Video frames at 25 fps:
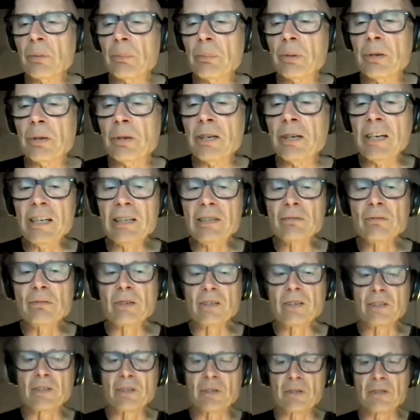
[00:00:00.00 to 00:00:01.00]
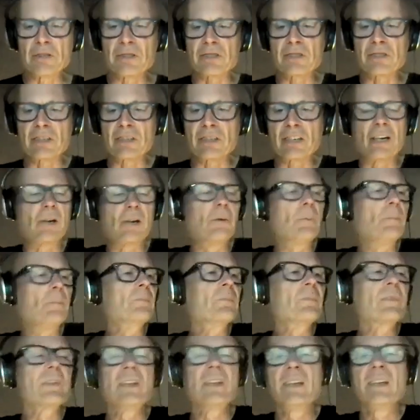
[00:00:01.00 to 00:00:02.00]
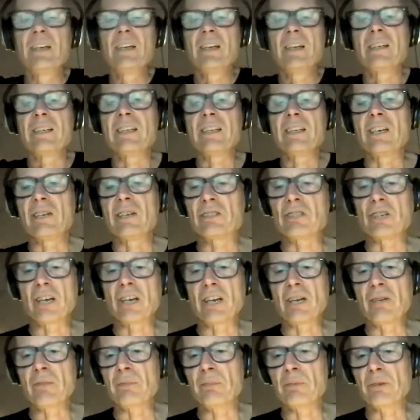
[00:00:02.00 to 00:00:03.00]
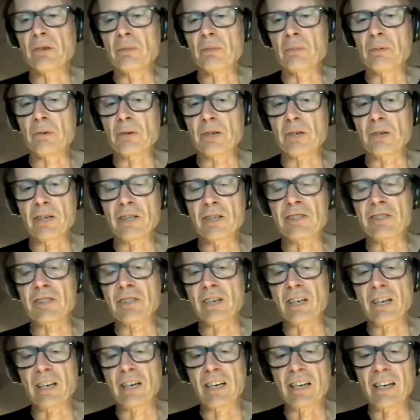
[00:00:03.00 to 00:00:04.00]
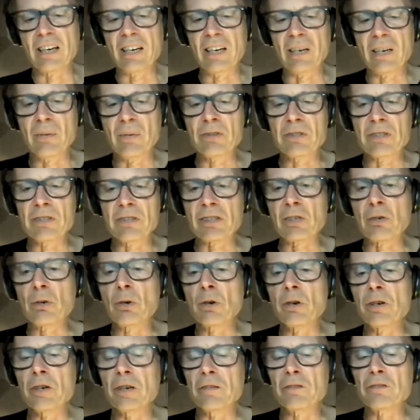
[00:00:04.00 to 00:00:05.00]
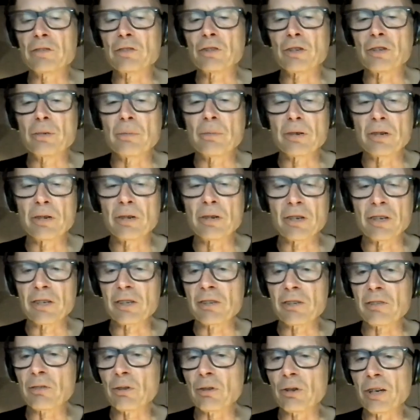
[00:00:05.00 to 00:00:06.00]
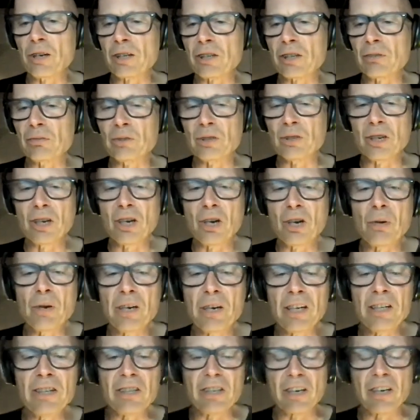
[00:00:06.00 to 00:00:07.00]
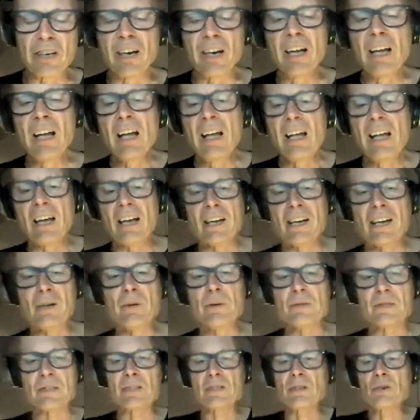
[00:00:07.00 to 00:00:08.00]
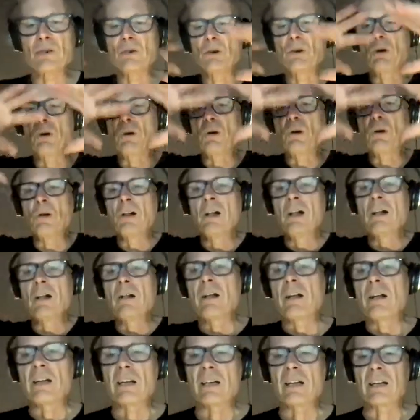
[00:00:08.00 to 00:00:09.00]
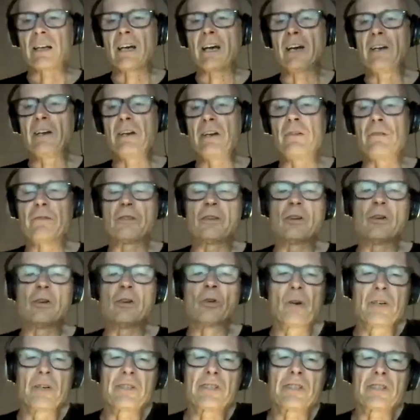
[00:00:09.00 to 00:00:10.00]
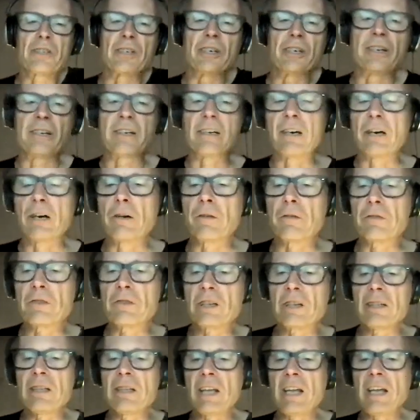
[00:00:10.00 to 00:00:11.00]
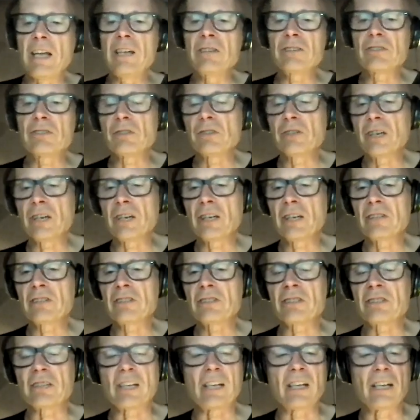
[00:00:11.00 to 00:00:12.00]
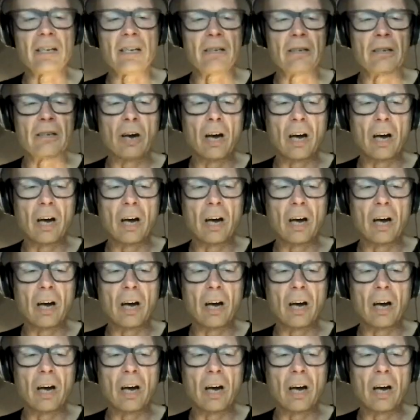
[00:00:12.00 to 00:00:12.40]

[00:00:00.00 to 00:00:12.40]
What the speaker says: beneath one of those giant billboards. It was at the corner of Terminal and Clark, and we all went in there. And there was this whole kind of orchard of hazelnuts and